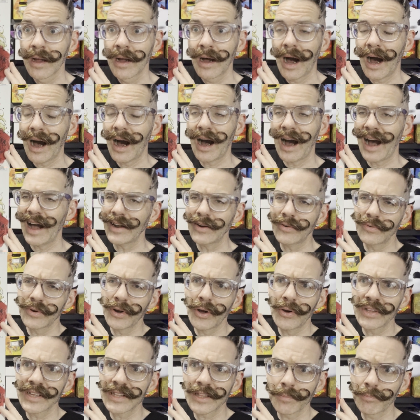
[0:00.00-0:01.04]
I don't
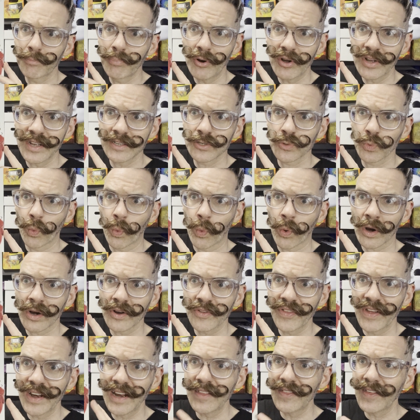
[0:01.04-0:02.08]
know that the book is
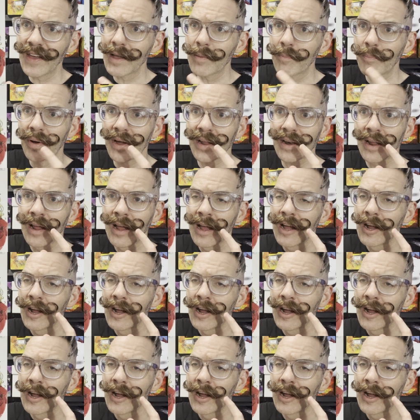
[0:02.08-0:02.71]
worth anything, but